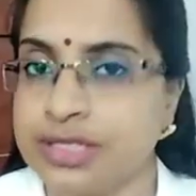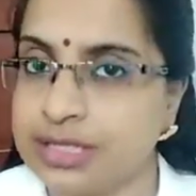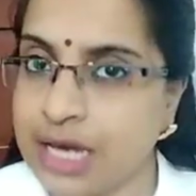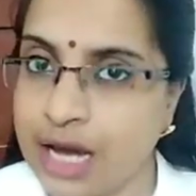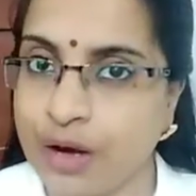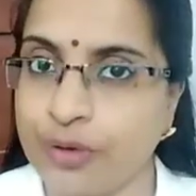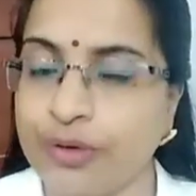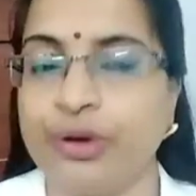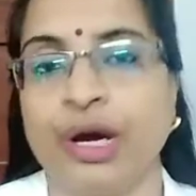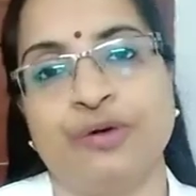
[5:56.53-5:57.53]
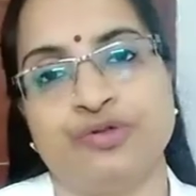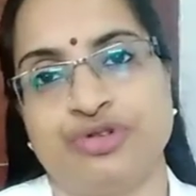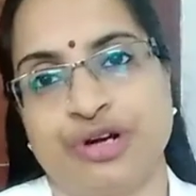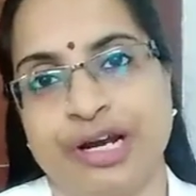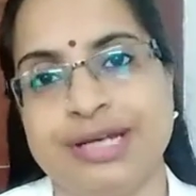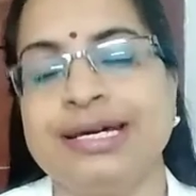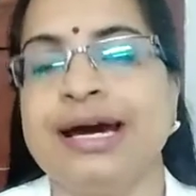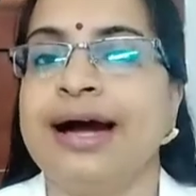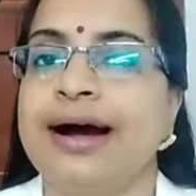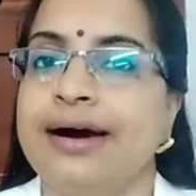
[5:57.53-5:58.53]
how you have to write
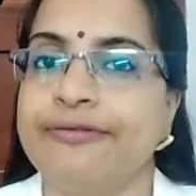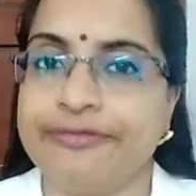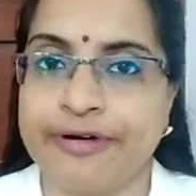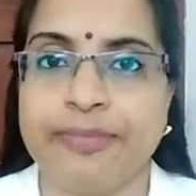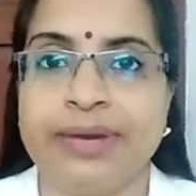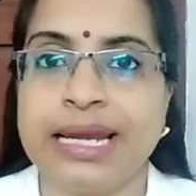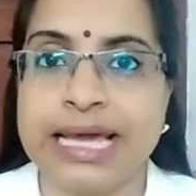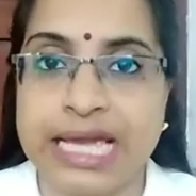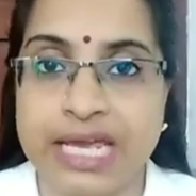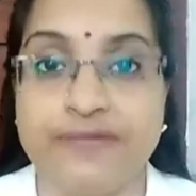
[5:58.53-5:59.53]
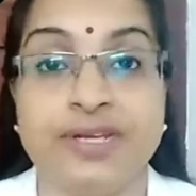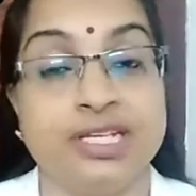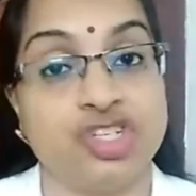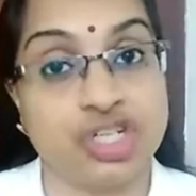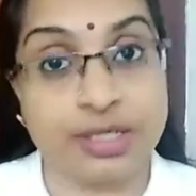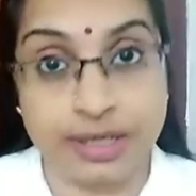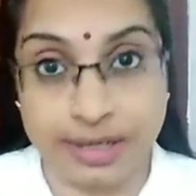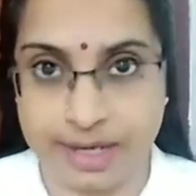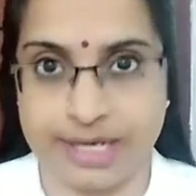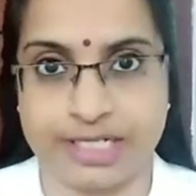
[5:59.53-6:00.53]
a formal invitation
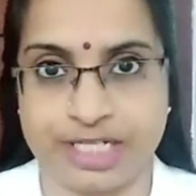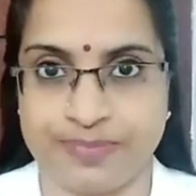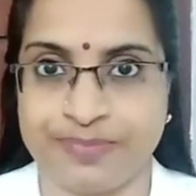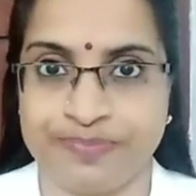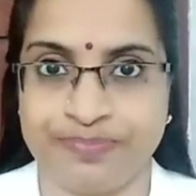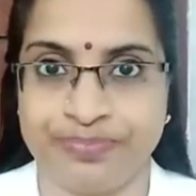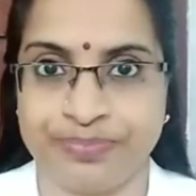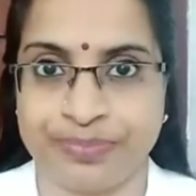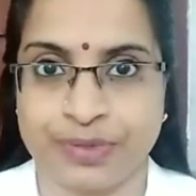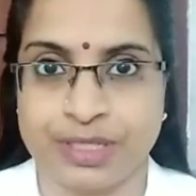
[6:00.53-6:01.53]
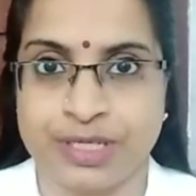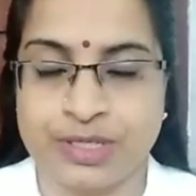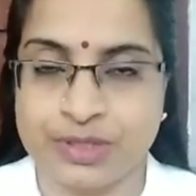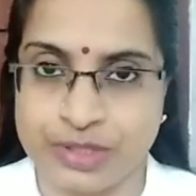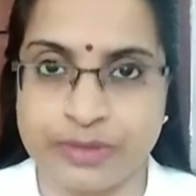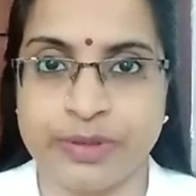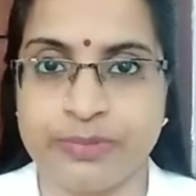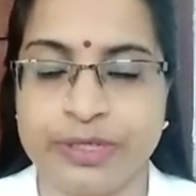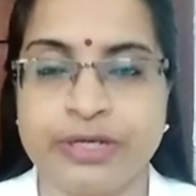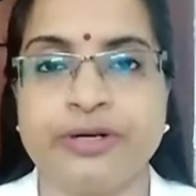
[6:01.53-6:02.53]
card. So
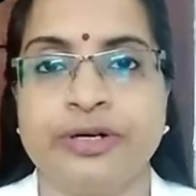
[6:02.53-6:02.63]
remember,